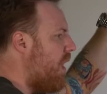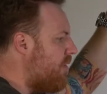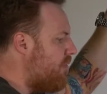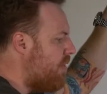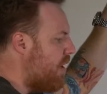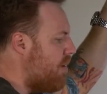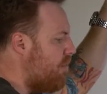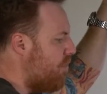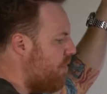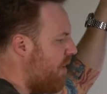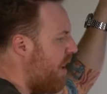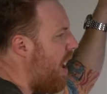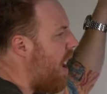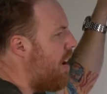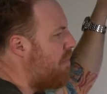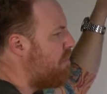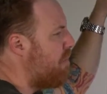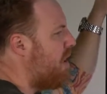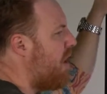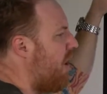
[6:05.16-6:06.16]
of times
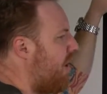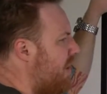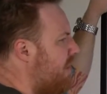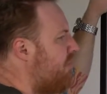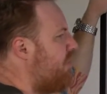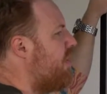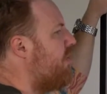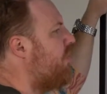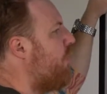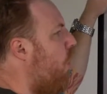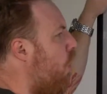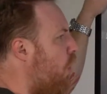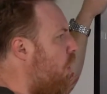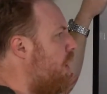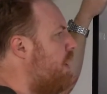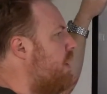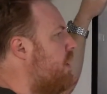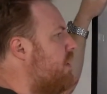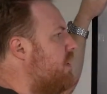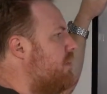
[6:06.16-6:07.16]
I'm cutting this
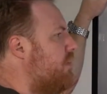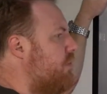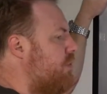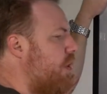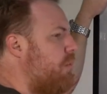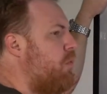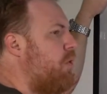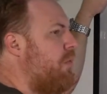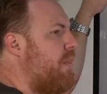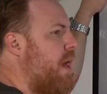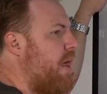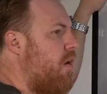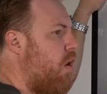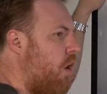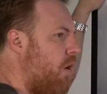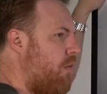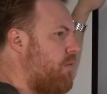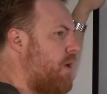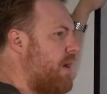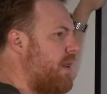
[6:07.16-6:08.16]
on someone that
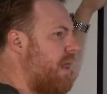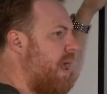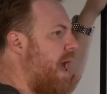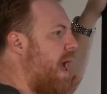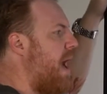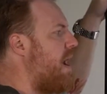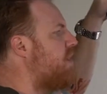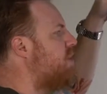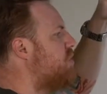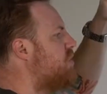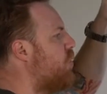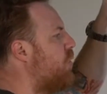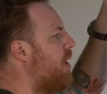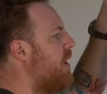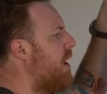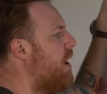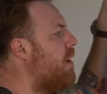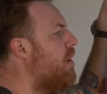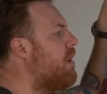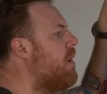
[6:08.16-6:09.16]
already has short
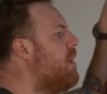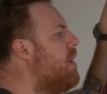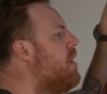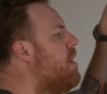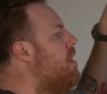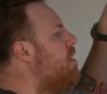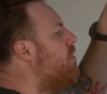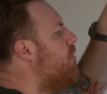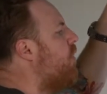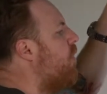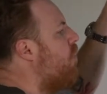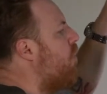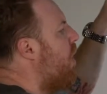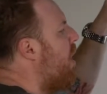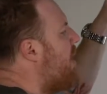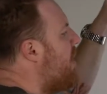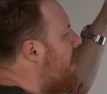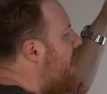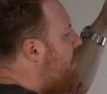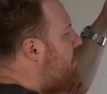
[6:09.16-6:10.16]
hair. So
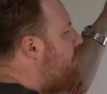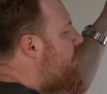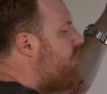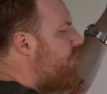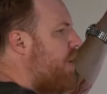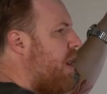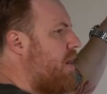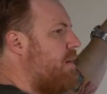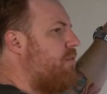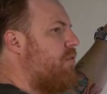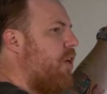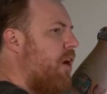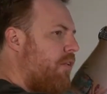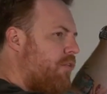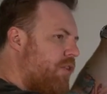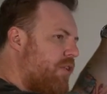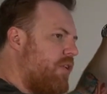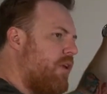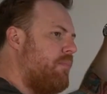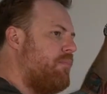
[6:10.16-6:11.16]
I'm just kind of
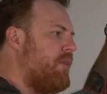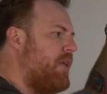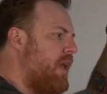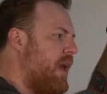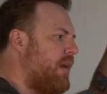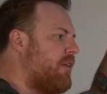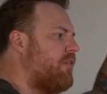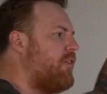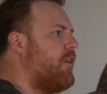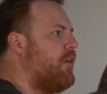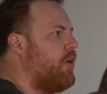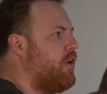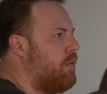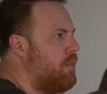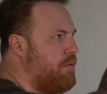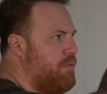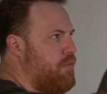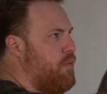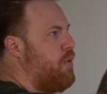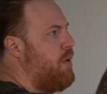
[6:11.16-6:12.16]
touching up the exterior
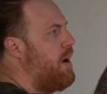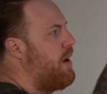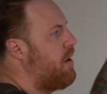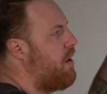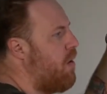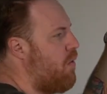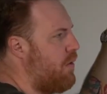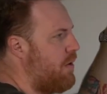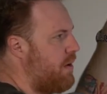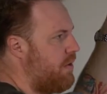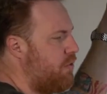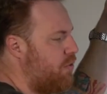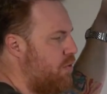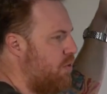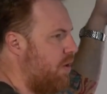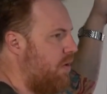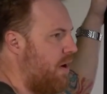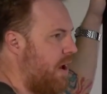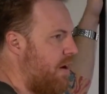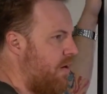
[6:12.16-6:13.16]
before I go in and do
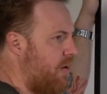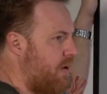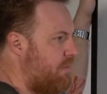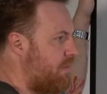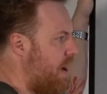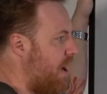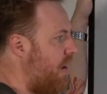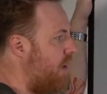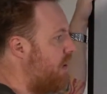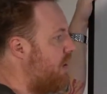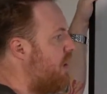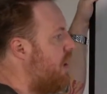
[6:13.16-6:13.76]
the layering pattern.